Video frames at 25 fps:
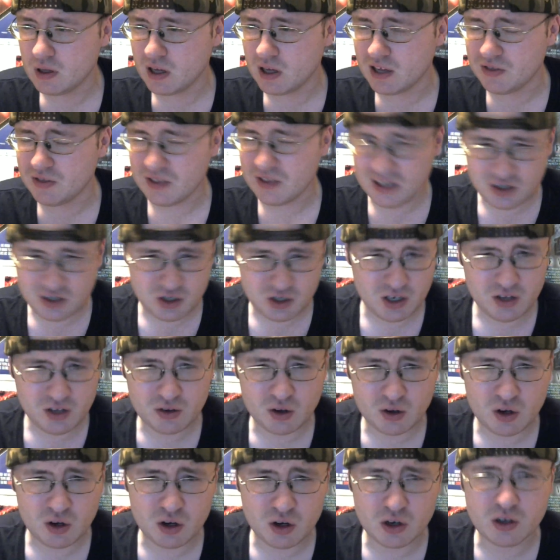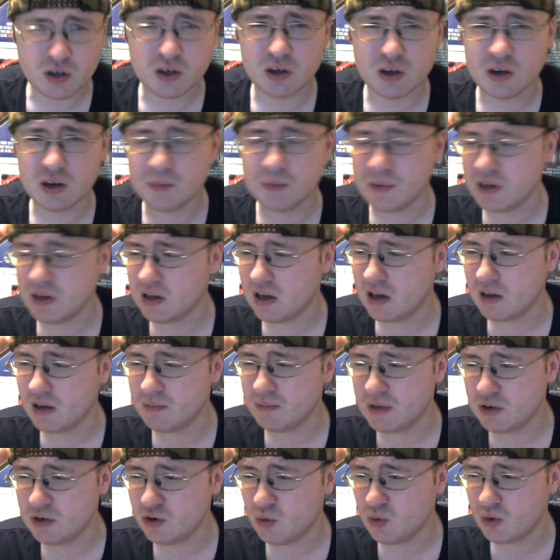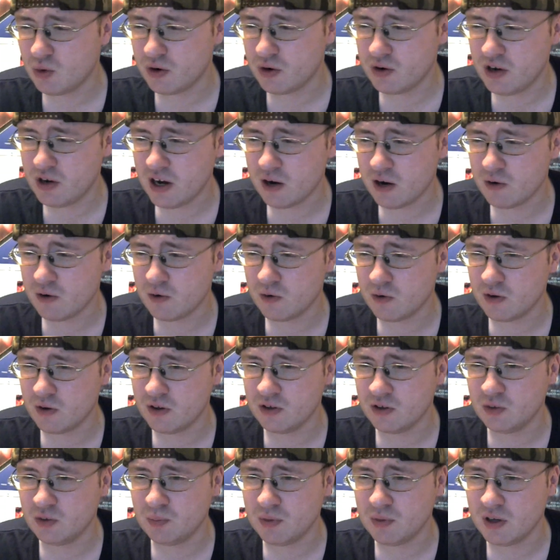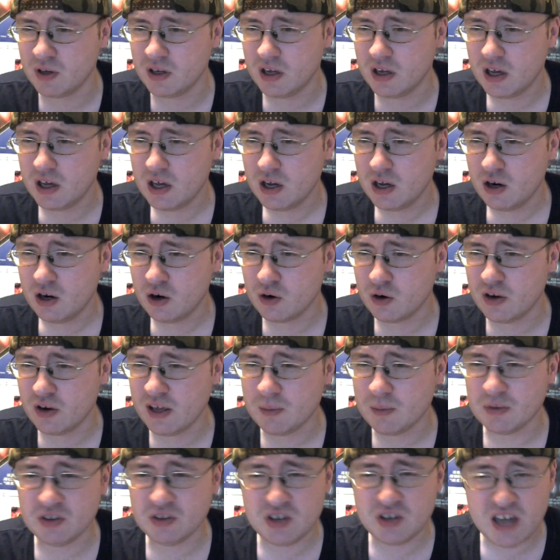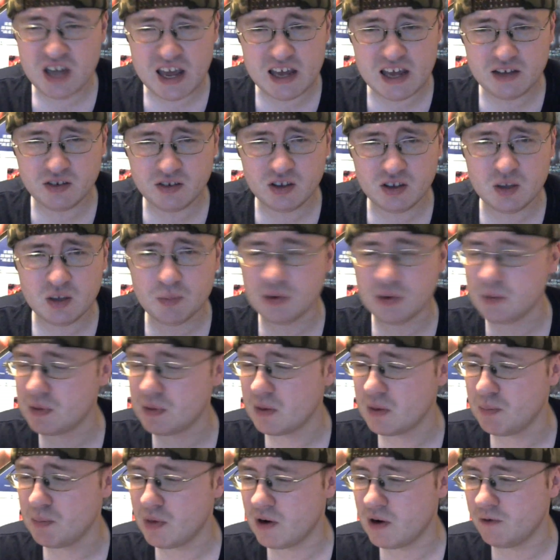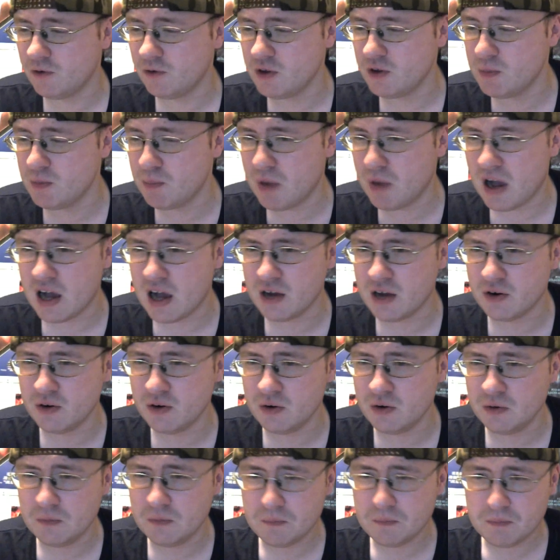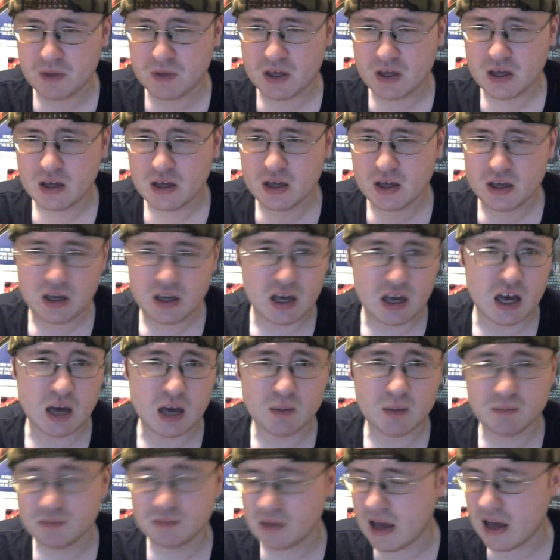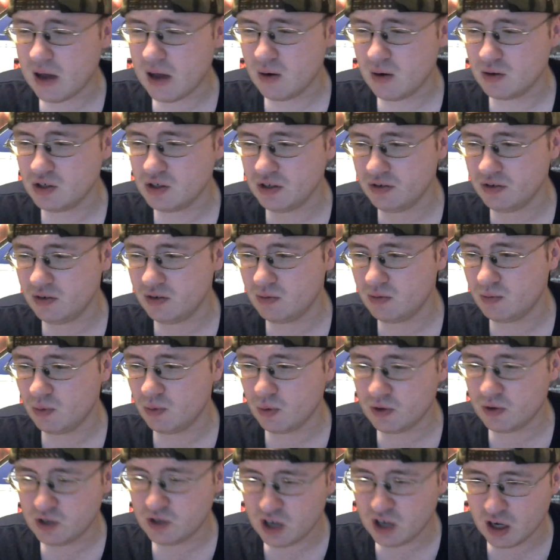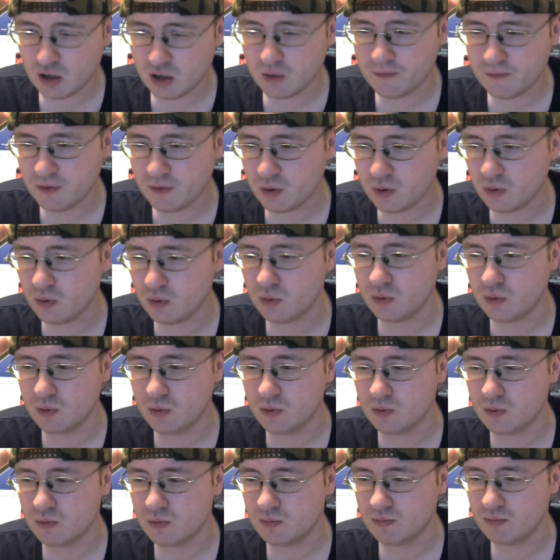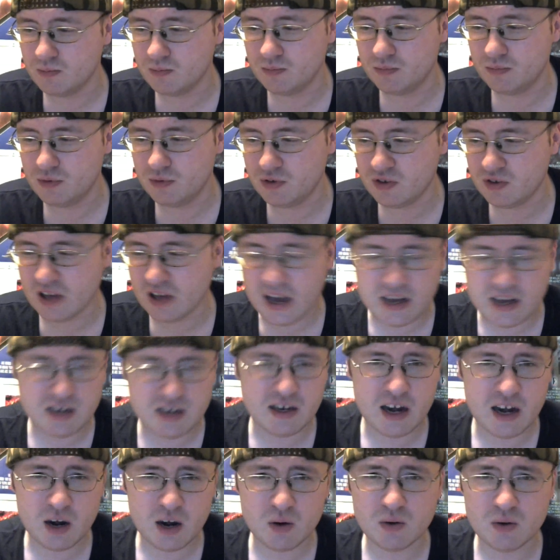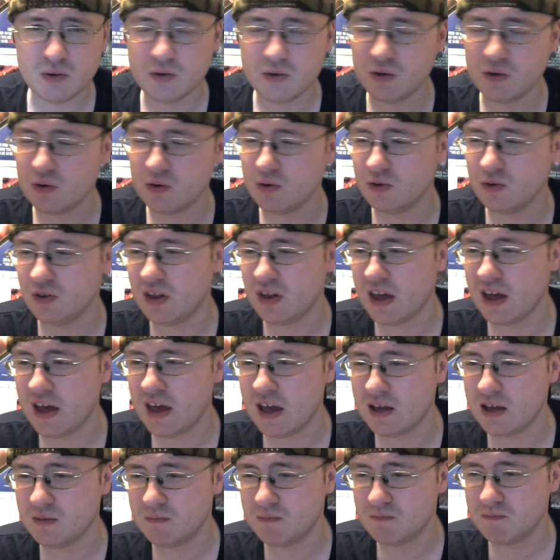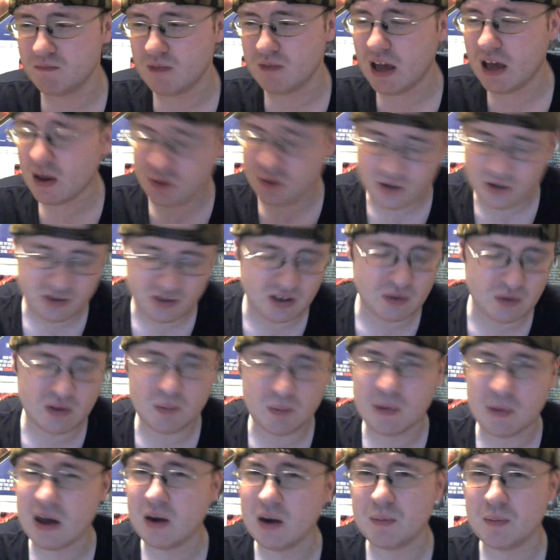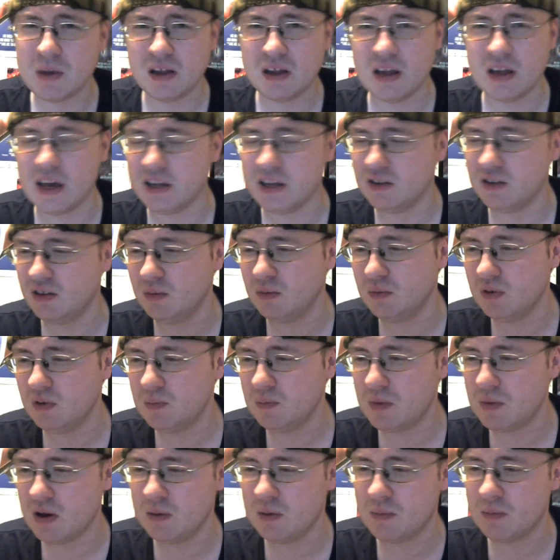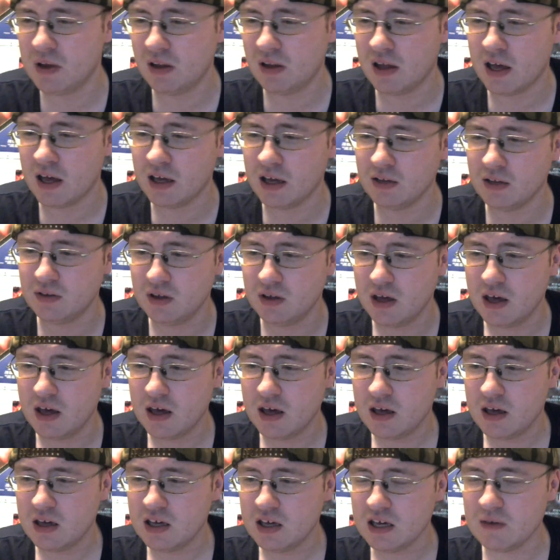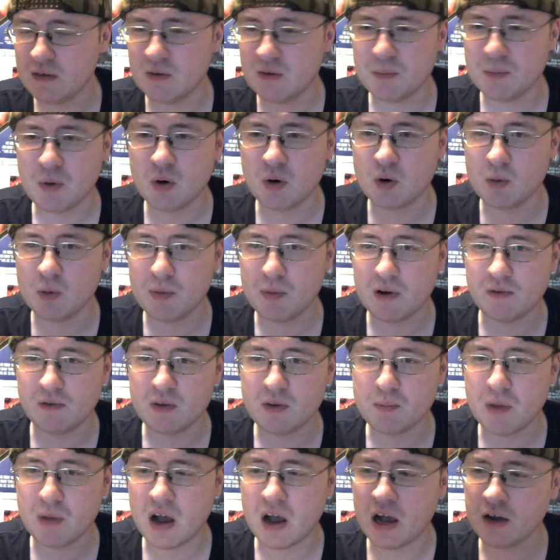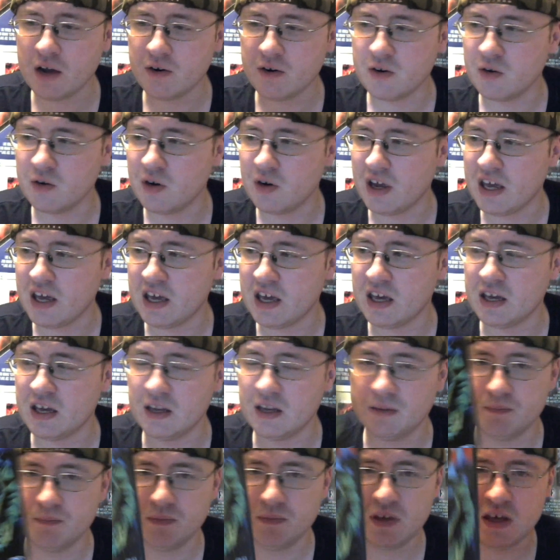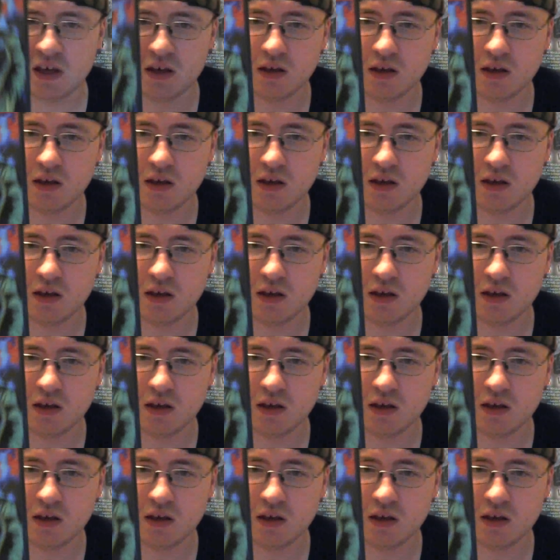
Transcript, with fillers: I think she's a hooker. I'm not I'm not sure where her character is, but her name is Casey, played by Beverly Bonner. Um, I don't know, just sort of colorful side characters that I don't know, just something about my light, Something about my light. Even more Beverly Bonner and